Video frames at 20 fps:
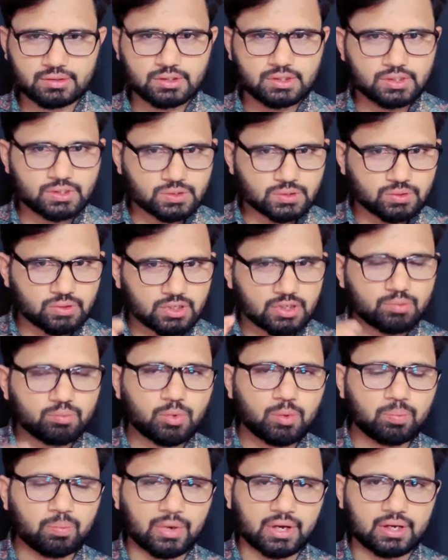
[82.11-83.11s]
So
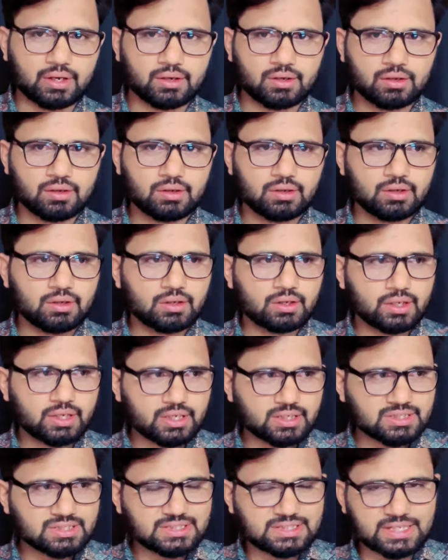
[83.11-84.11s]
remember
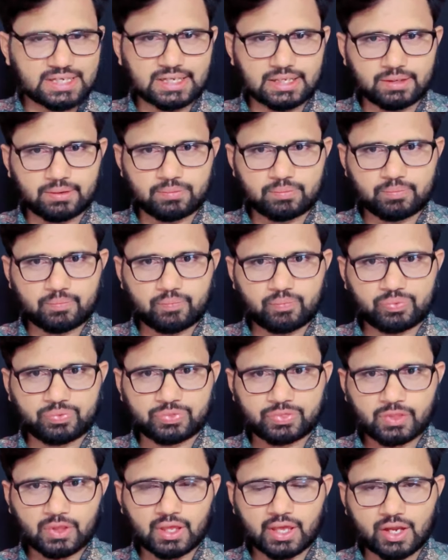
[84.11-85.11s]
three.
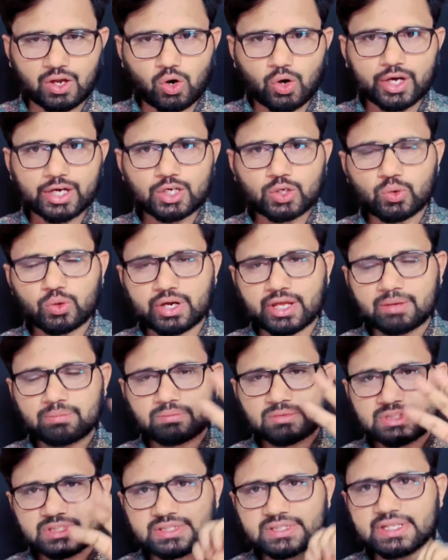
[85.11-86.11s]
According to them,
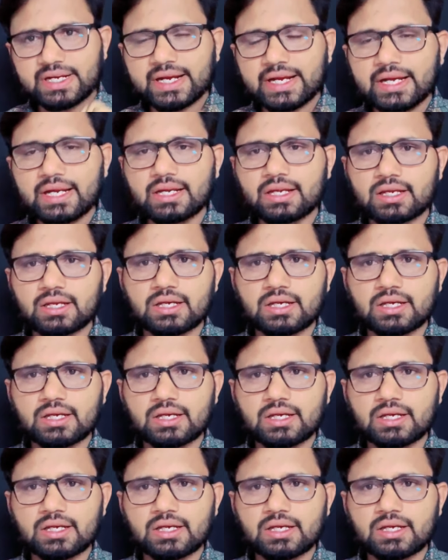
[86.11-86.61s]
three